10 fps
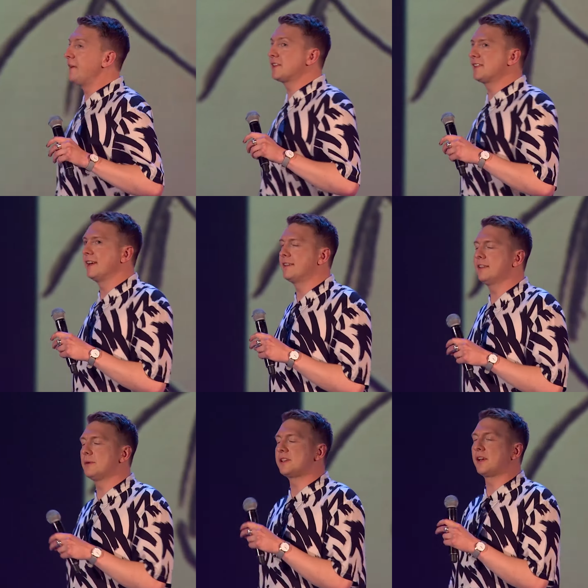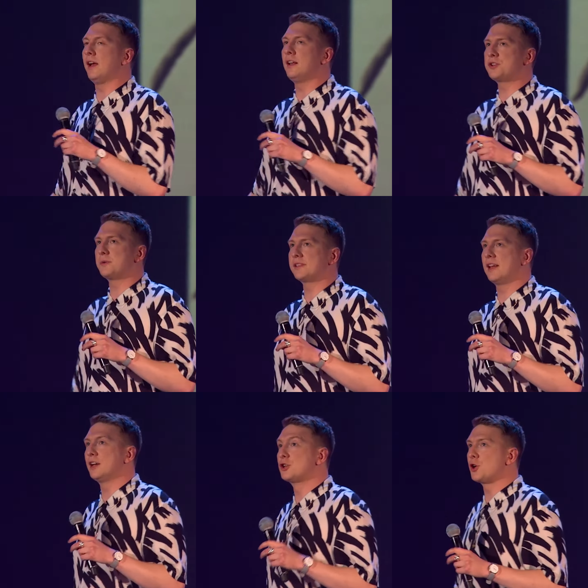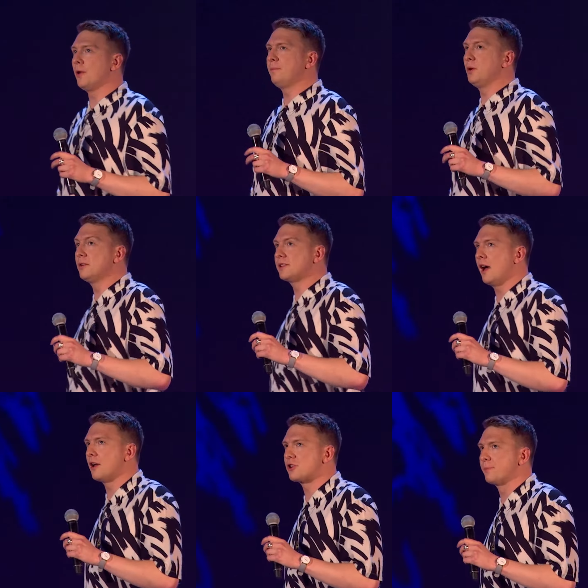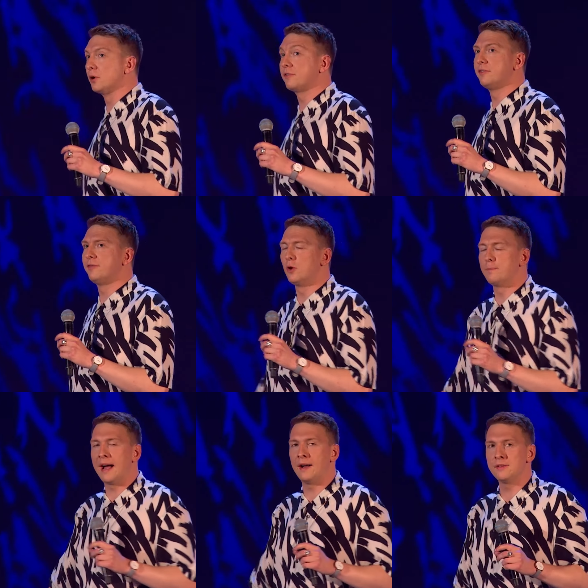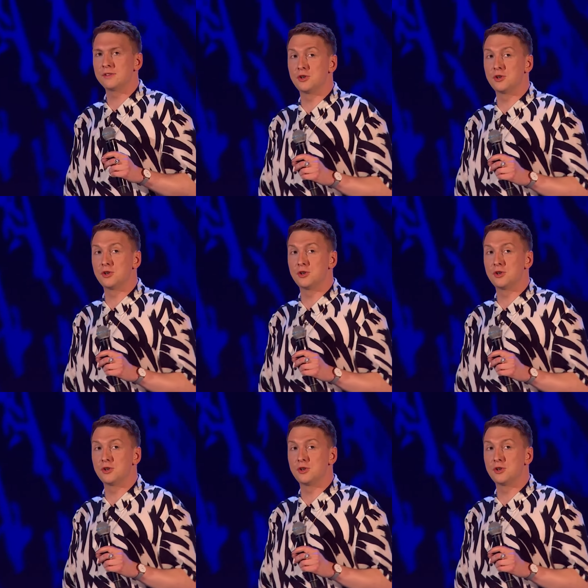First thing I did, there was a girl, she was selling a Jean Paul Sartre book for £4.